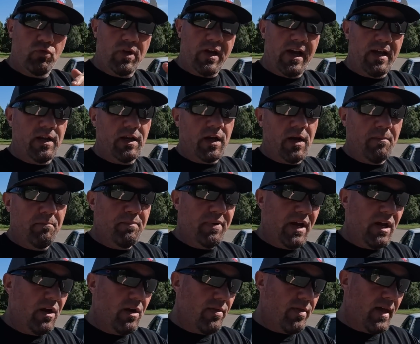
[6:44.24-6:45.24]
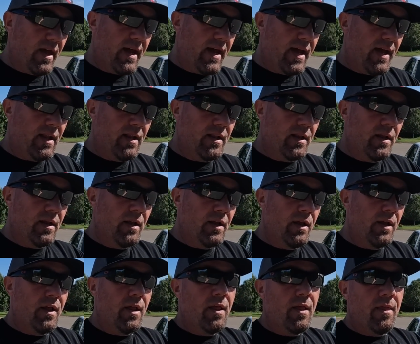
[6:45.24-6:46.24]
kind of compare that,
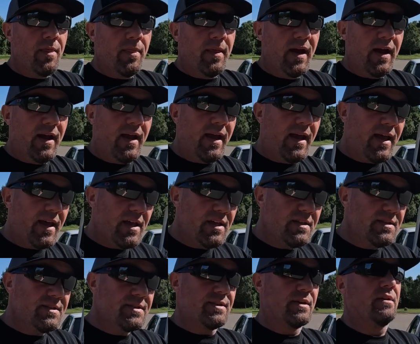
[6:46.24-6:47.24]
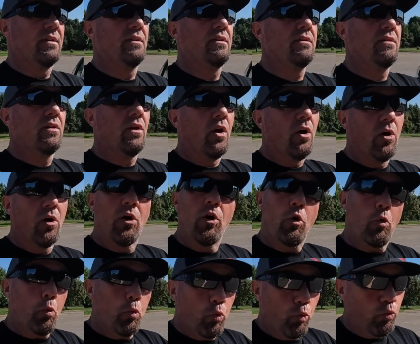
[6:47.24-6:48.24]
the heads
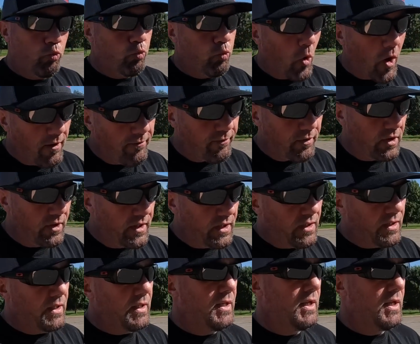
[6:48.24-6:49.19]
are roughly